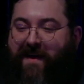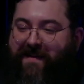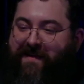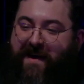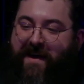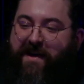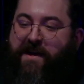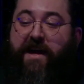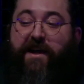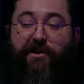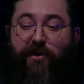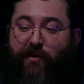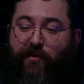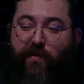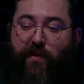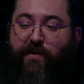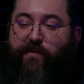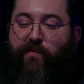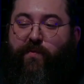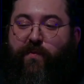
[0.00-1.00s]

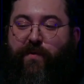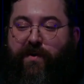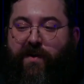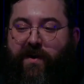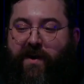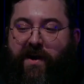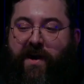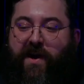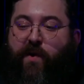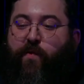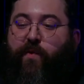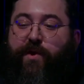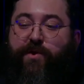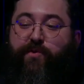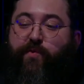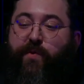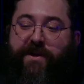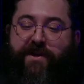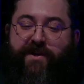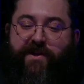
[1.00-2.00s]
JSONs in which
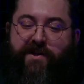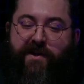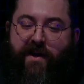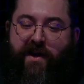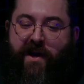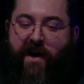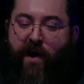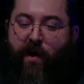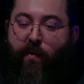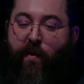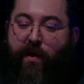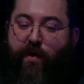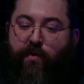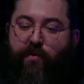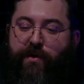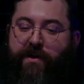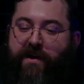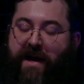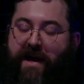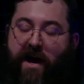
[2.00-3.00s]
we
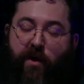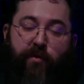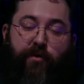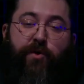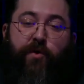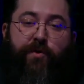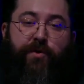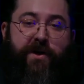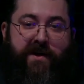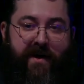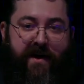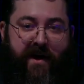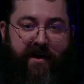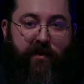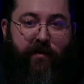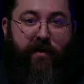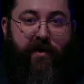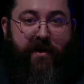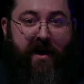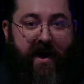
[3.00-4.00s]
could auto-generate
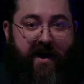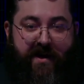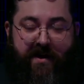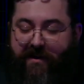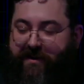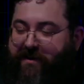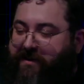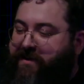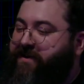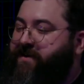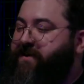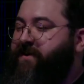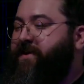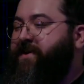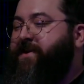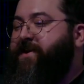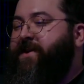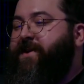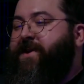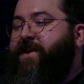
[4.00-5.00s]
our clients.
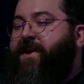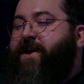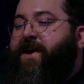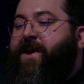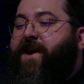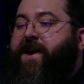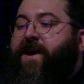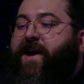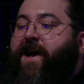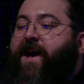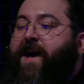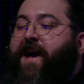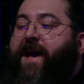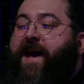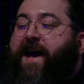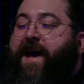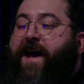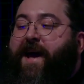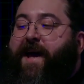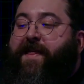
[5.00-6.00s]

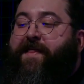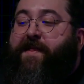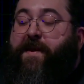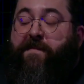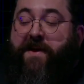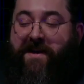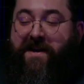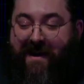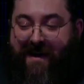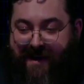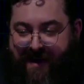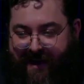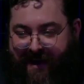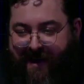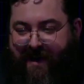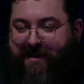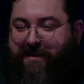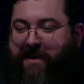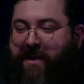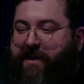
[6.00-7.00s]
The magic
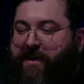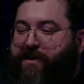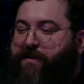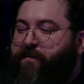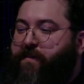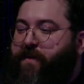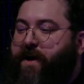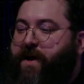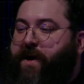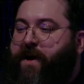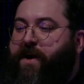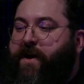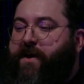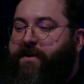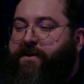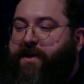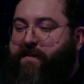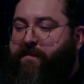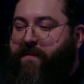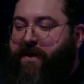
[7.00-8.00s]
here,
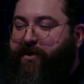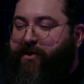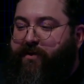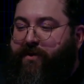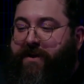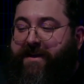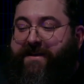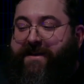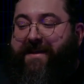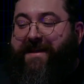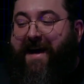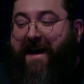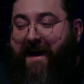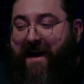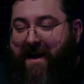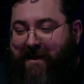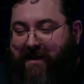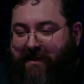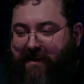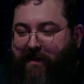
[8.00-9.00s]
as I mentioned, is in the
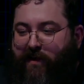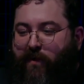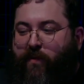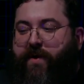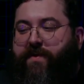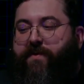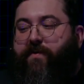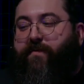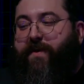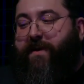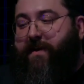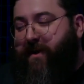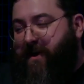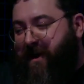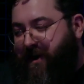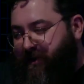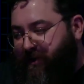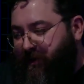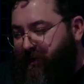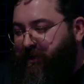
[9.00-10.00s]
get with the
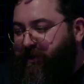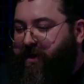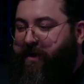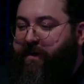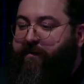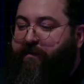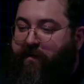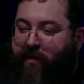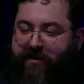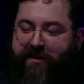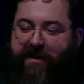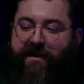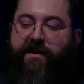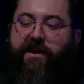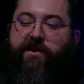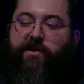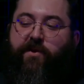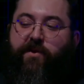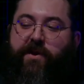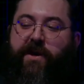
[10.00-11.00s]
redirection, enforcing
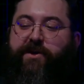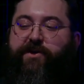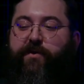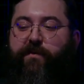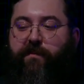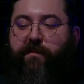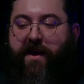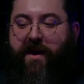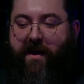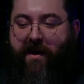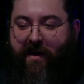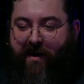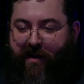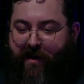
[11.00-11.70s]
that connection being